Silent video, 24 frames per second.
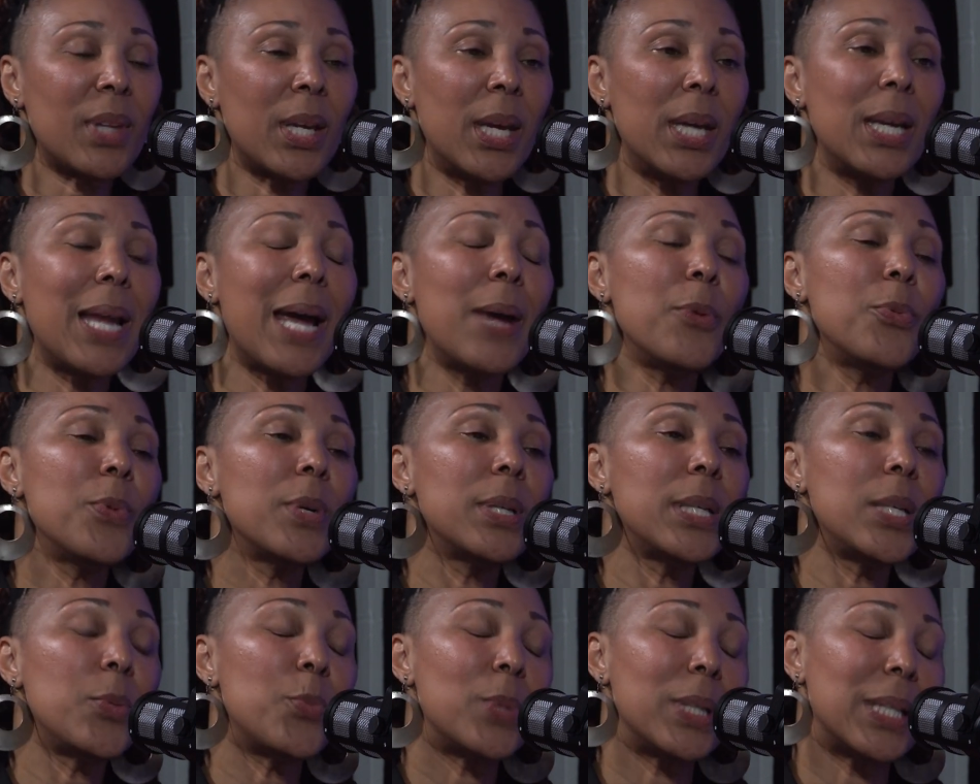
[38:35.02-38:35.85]
And I
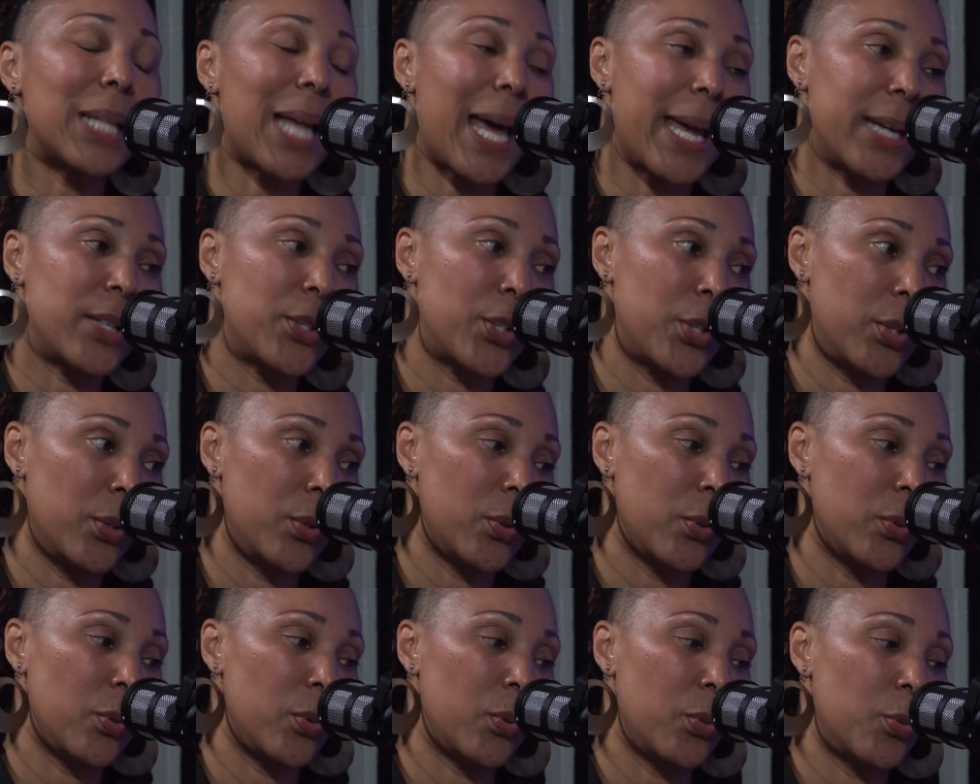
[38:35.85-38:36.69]
really would like
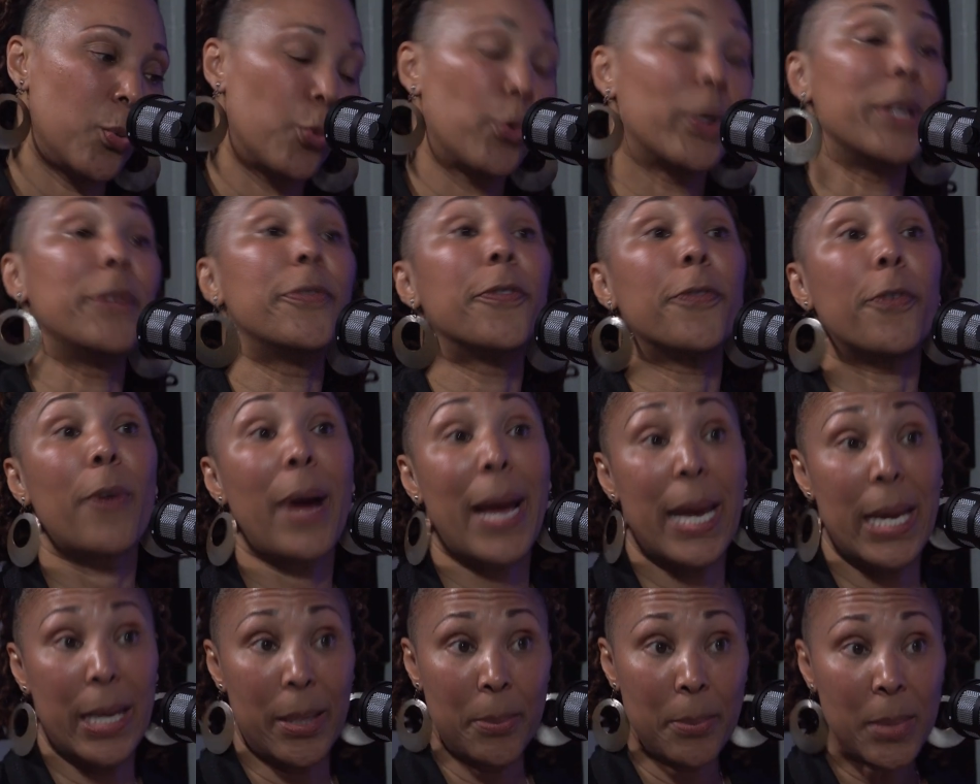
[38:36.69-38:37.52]
to
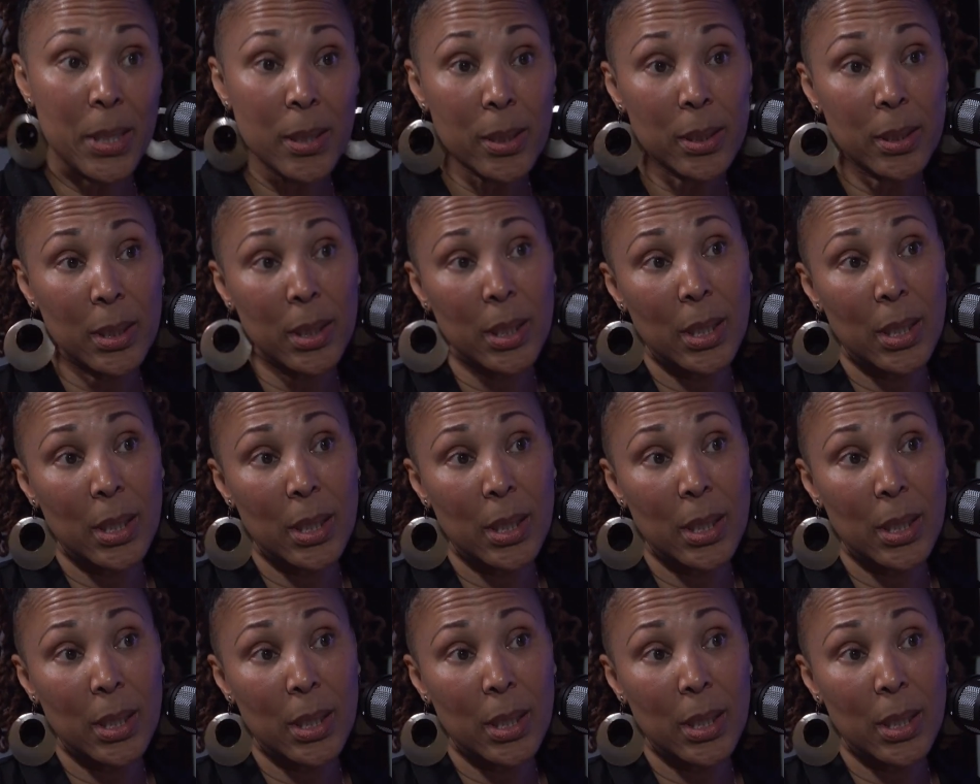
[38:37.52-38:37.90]
reframe